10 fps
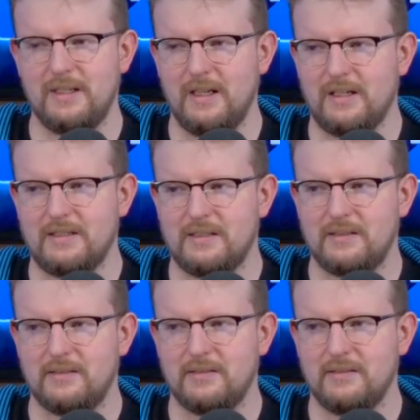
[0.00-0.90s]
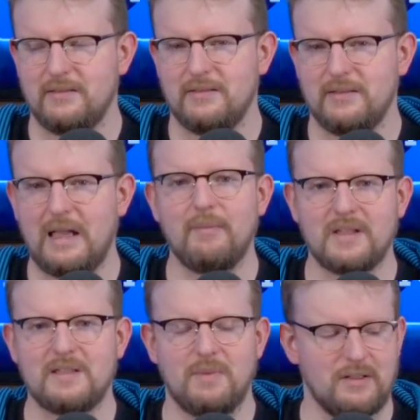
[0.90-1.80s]
Nyx? That
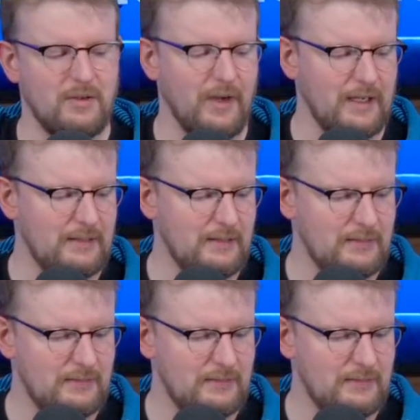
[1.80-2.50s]
must have been correct.